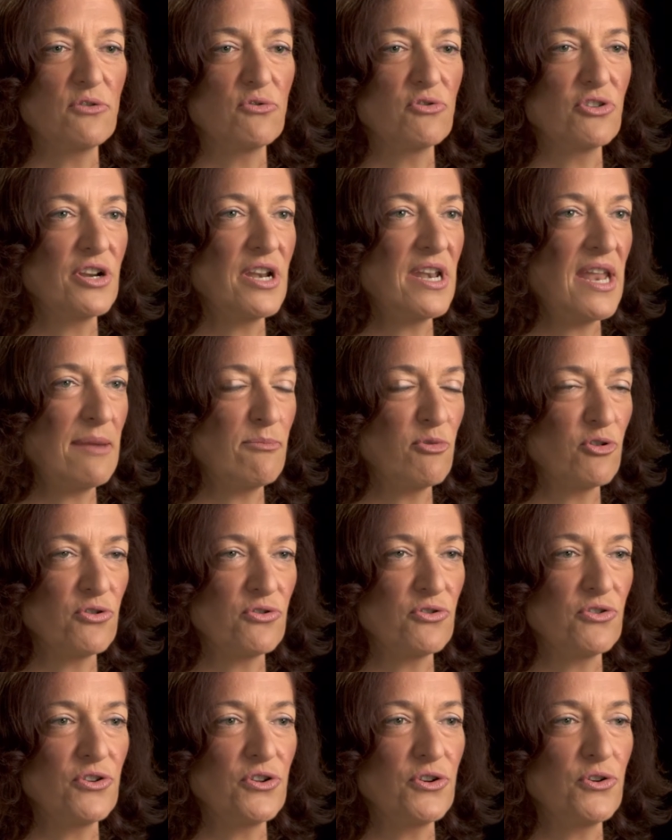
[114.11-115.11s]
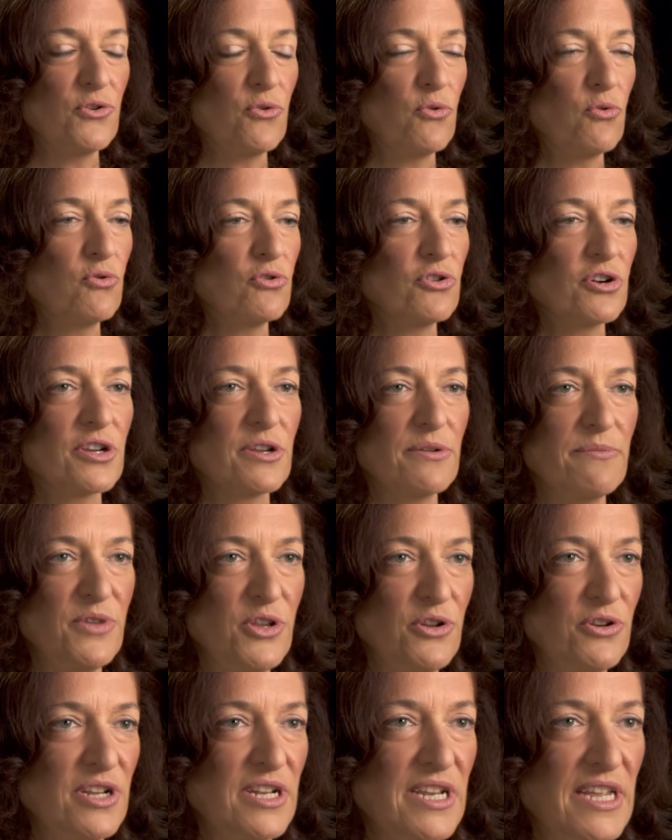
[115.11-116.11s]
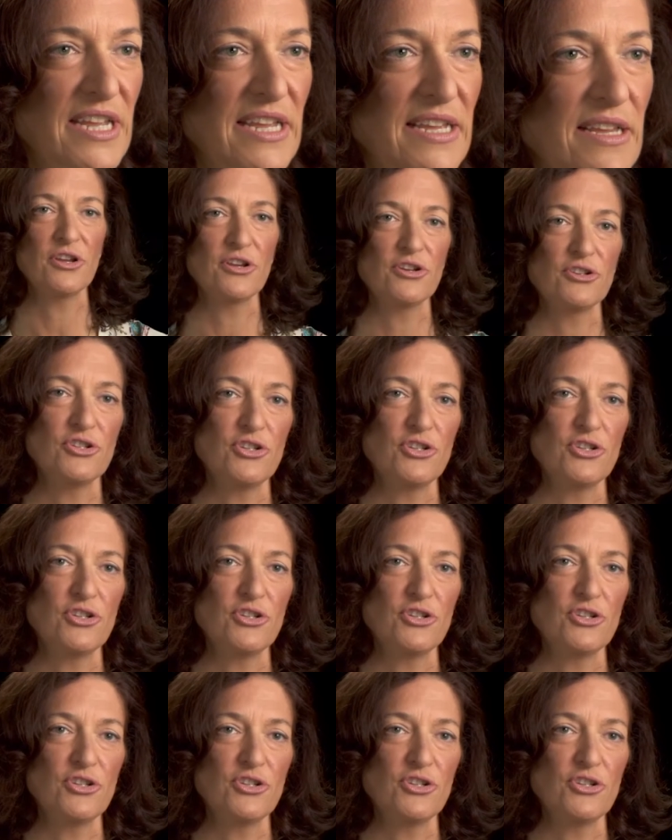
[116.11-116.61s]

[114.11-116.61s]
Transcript: or a neighborhood or a community